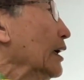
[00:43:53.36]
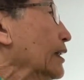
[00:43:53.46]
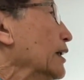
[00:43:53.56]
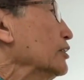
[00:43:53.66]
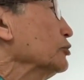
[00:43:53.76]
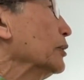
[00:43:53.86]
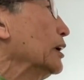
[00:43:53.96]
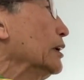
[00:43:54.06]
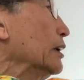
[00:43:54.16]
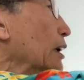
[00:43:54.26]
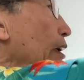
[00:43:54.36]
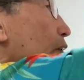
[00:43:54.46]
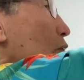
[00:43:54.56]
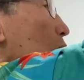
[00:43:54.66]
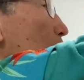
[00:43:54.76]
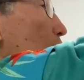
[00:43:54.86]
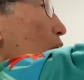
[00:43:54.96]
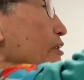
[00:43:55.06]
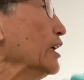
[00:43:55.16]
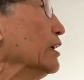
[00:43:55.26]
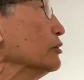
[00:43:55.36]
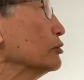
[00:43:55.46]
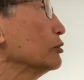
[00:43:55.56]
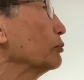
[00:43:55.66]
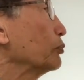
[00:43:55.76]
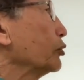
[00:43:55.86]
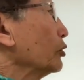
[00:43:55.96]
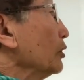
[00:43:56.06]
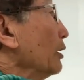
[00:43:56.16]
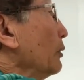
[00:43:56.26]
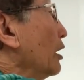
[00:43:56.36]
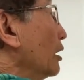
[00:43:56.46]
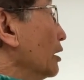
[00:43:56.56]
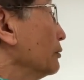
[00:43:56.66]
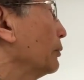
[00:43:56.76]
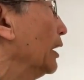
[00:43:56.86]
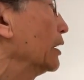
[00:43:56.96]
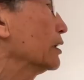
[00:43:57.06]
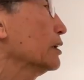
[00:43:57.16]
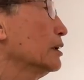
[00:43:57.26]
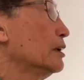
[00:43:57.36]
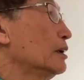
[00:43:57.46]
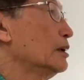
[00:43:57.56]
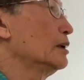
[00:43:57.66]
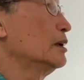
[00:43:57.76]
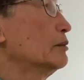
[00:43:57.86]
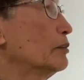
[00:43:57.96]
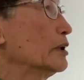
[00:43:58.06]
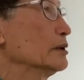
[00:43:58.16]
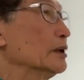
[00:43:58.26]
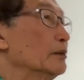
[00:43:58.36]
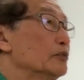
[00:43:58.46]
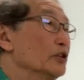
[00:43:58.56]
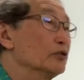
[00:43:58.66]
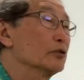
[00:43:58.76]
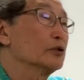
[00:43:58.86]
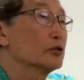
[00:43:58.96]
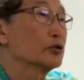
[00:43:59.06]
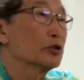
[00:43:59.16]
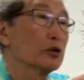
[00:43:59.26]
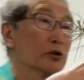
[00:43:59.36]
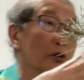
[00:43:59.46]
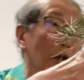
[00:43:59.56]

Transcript: and that's why I don't tend to prune them hard back. But I'm just going to show you